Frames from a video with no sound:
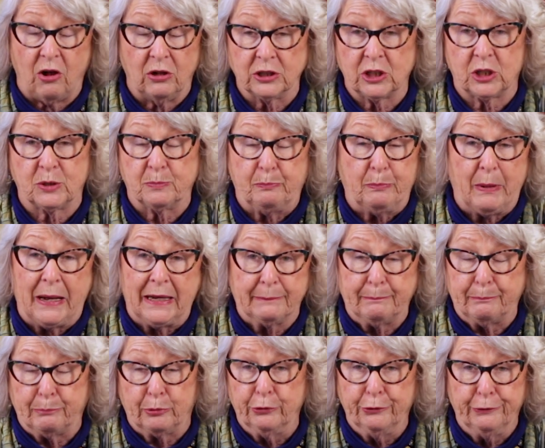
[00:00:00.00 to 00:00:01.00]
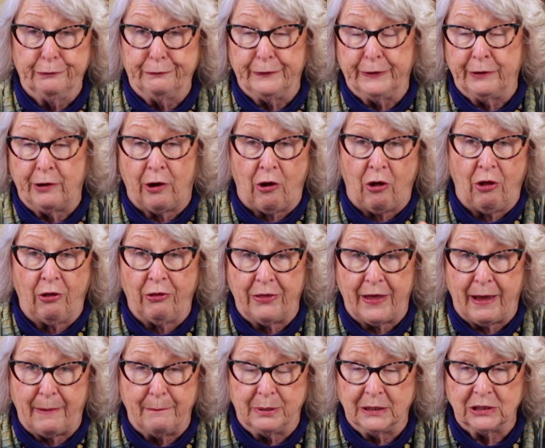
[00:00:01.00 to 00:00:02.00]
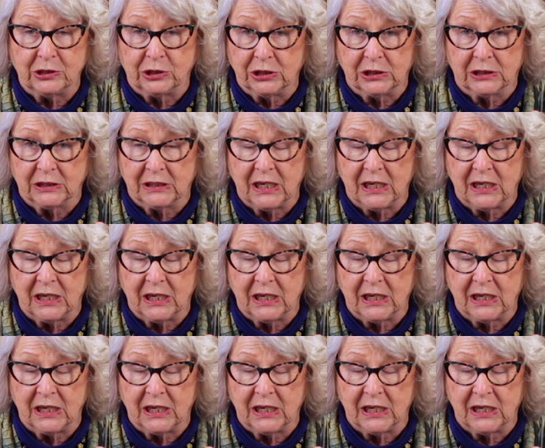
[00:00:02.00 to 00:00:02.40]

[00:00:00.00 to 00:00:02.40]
all spot proof and all that bunch of